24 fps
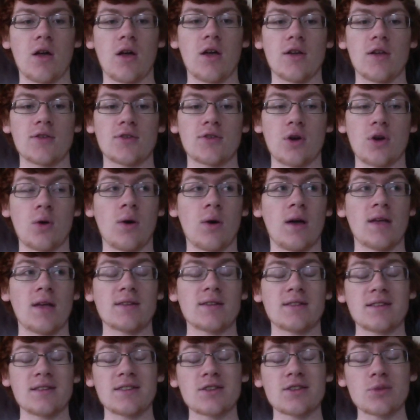So
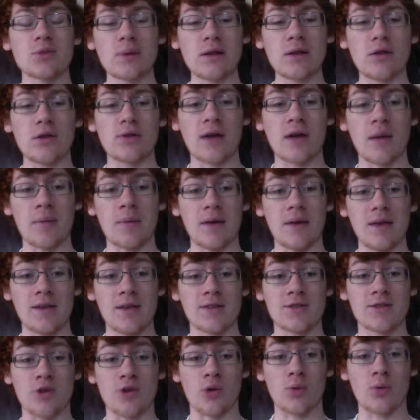since the reload time is
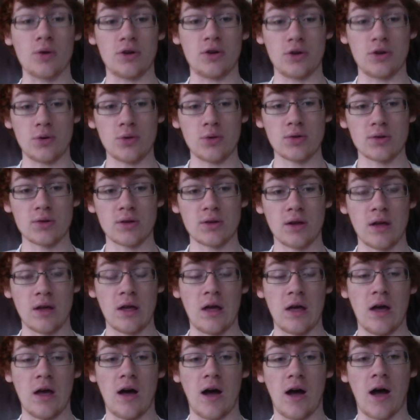so reduced,
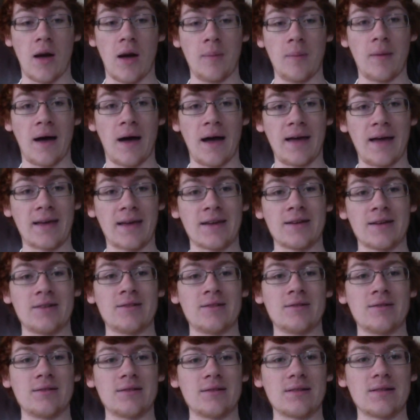I
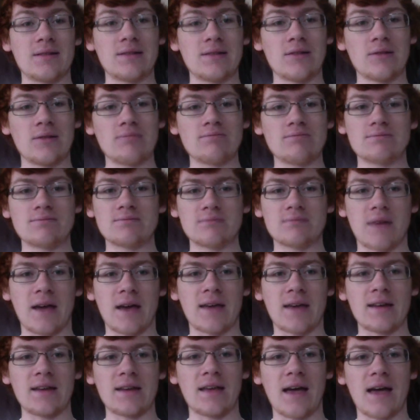can
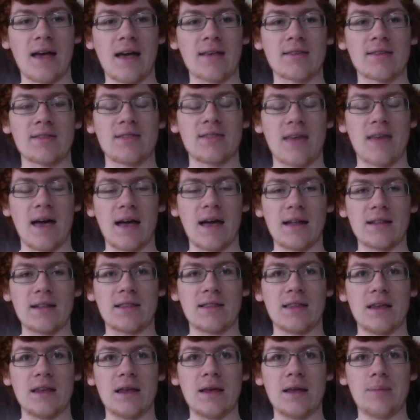guess that
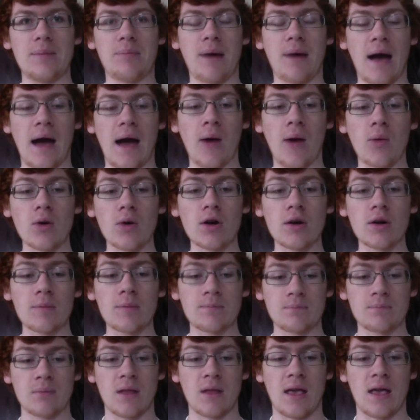the power
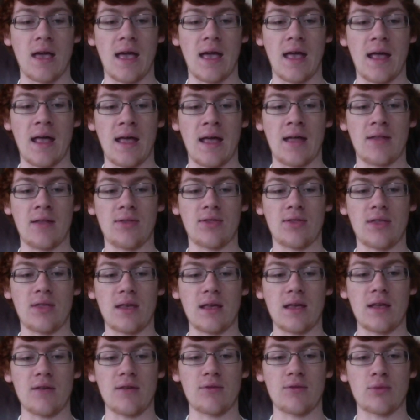and
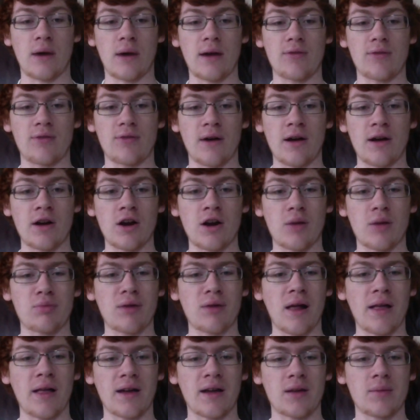the rate of fire are
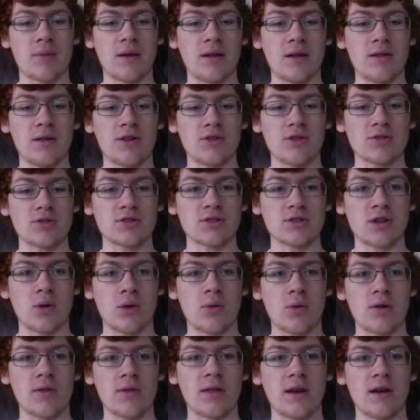probably going to be a little
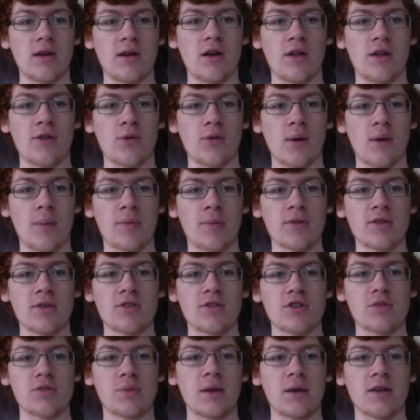slower than other weapons,
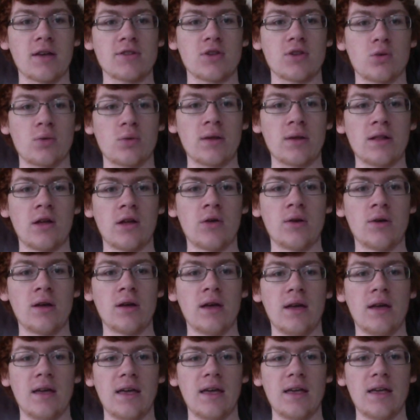just because the reload
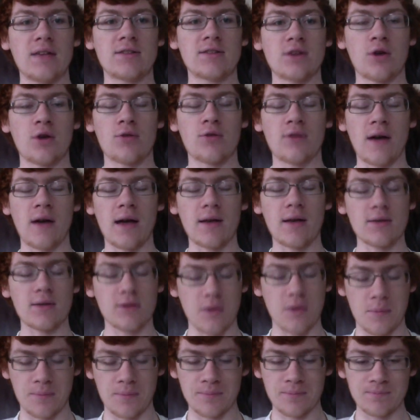is so fast.
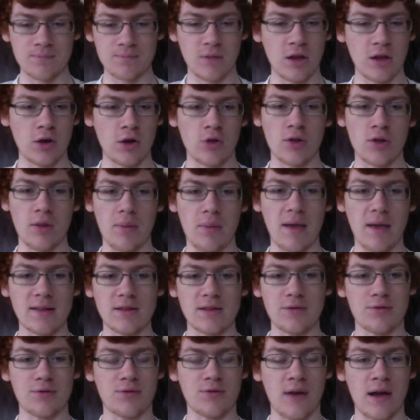It only makes it
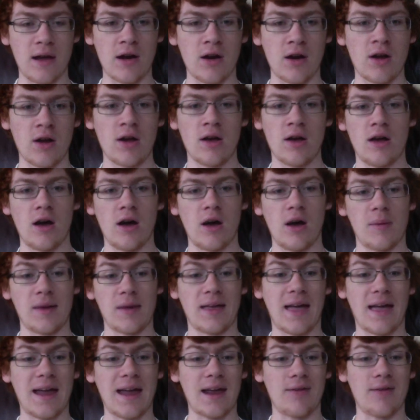fair. It
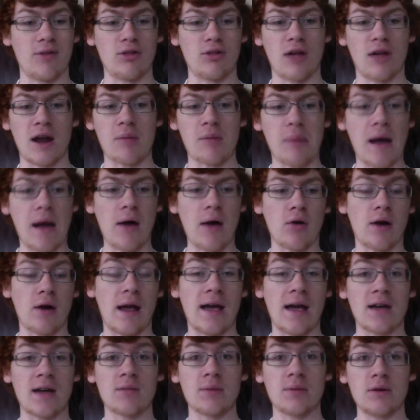can't have a lot of power
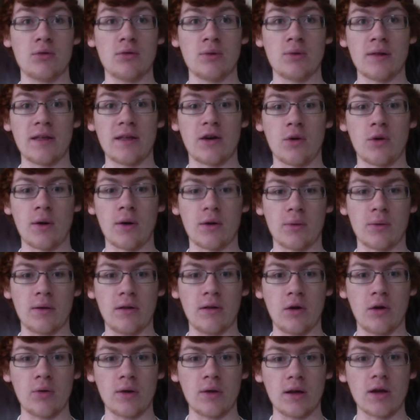and be really quick
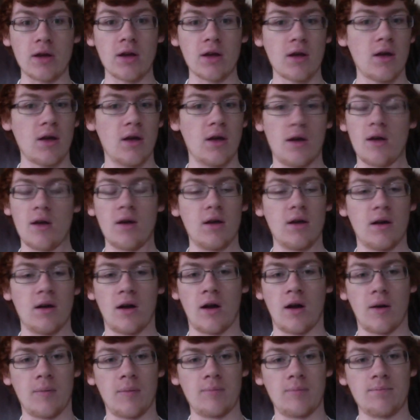reloading,
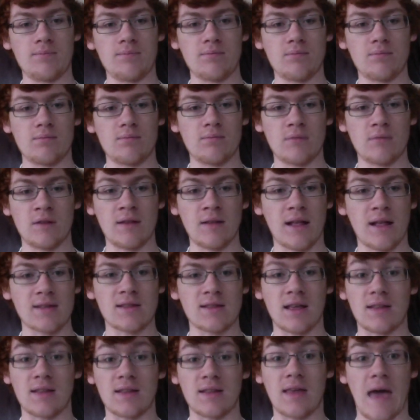unless
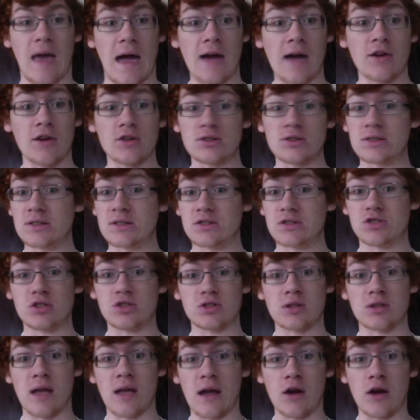like the accuracy is just
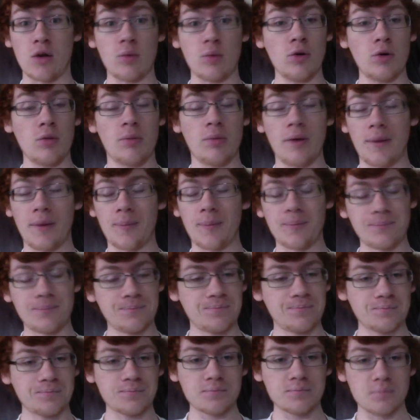terrible. But
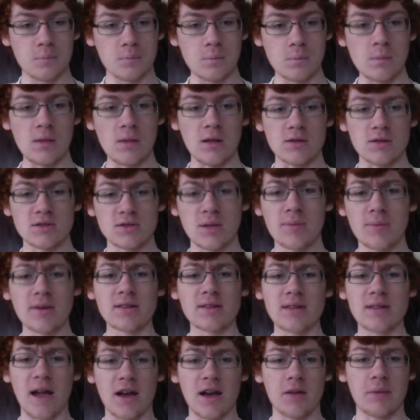something's
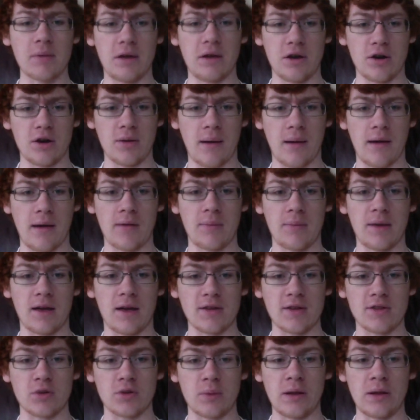not going to be good about it because
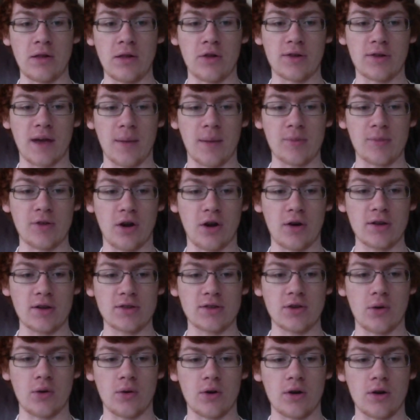the reload time is already so
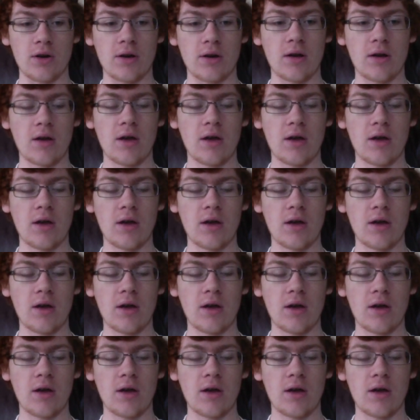good.